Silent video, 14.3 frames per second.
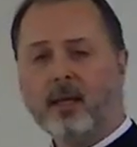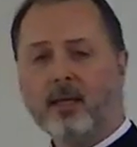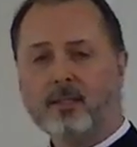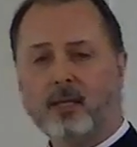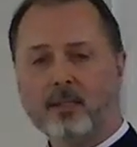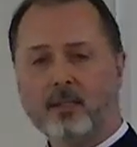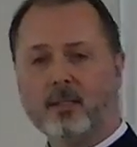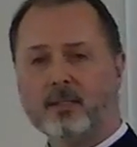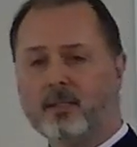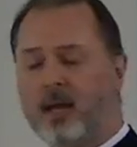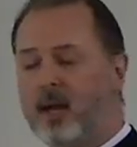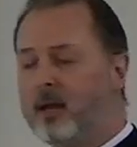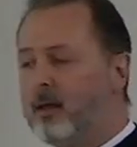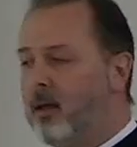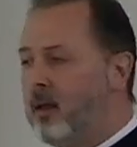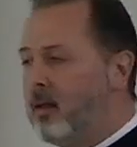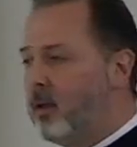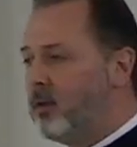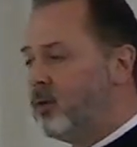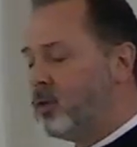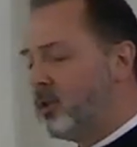he doesn't say
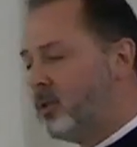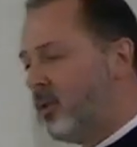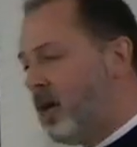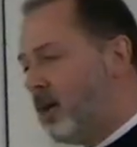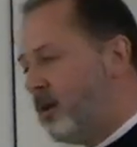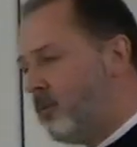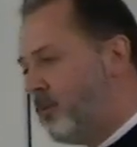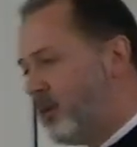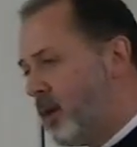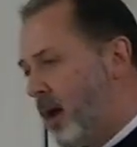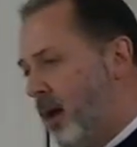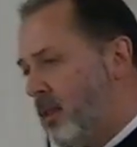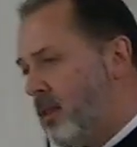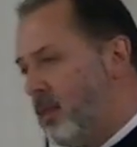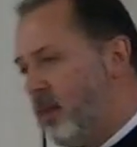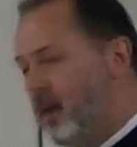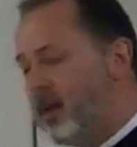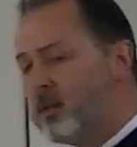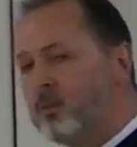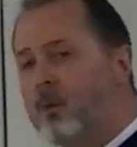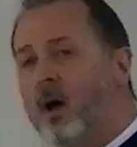that you should not have forgotten
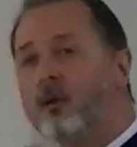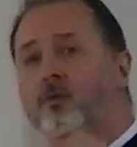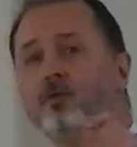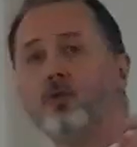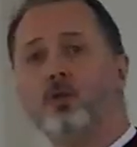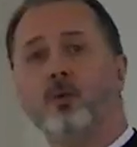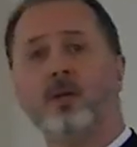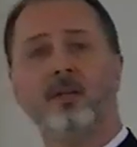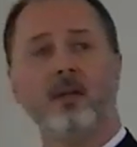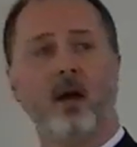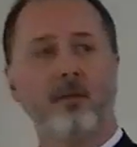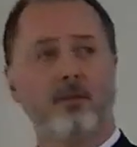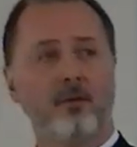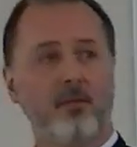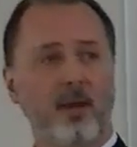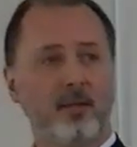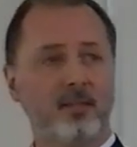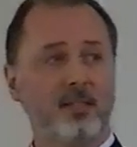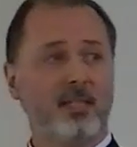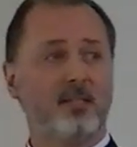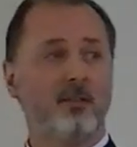this while doing the other things.
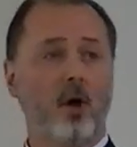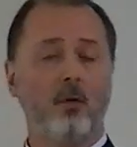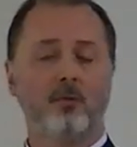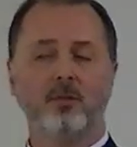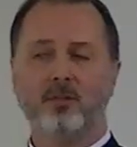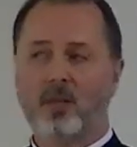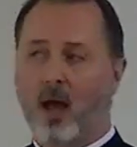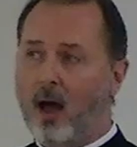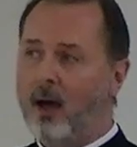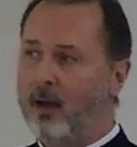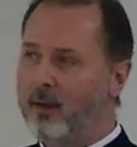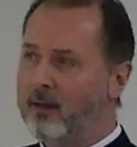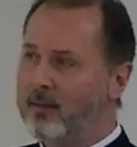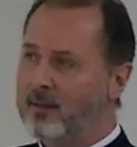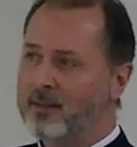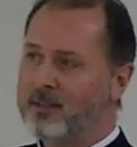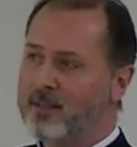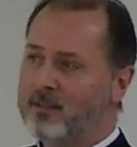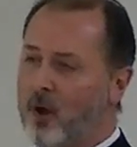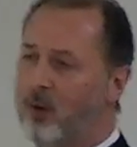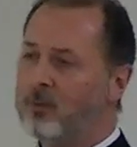He says, don't tithe. He
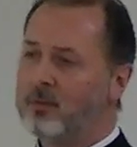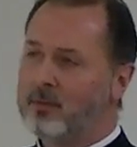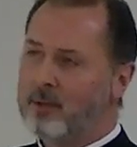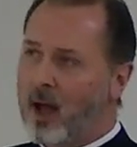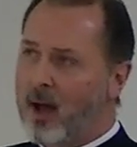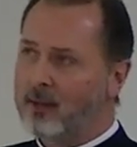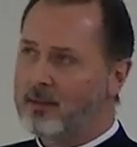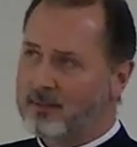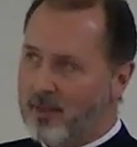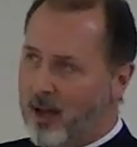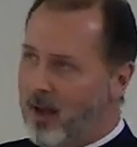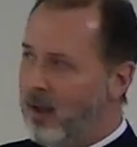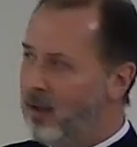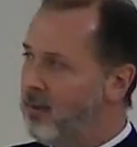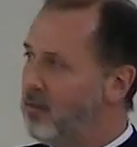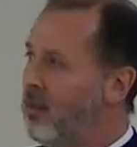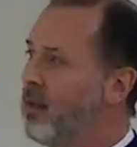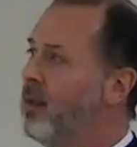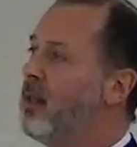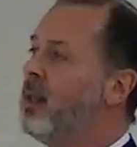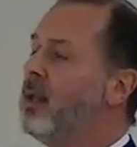says, don't not tithe.
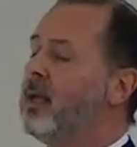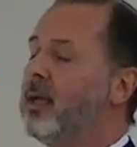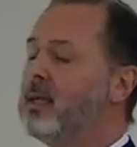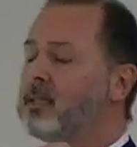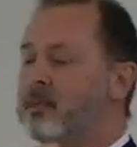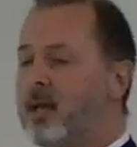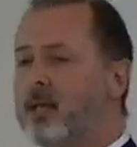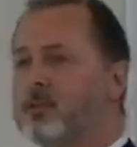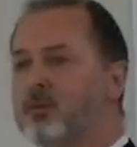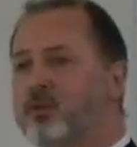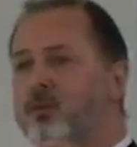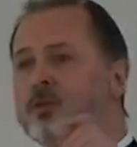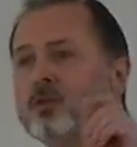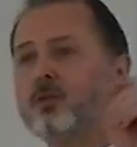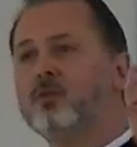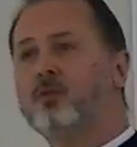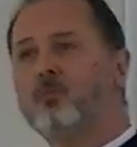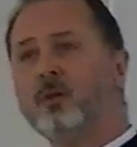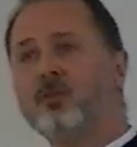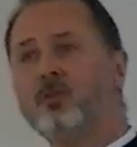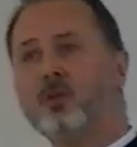He says that you should
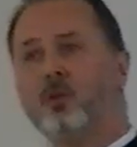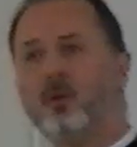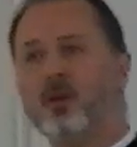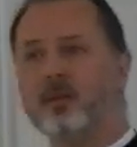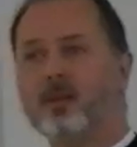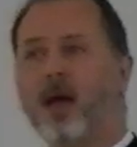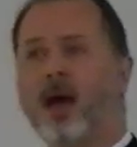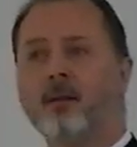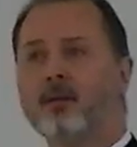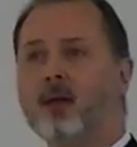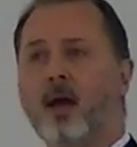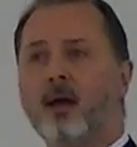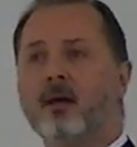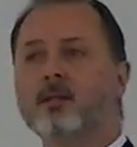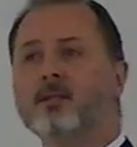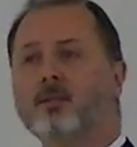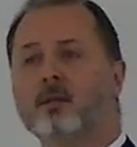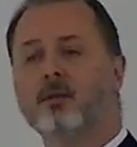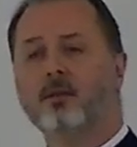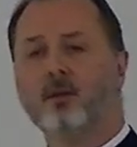be doing that, not consider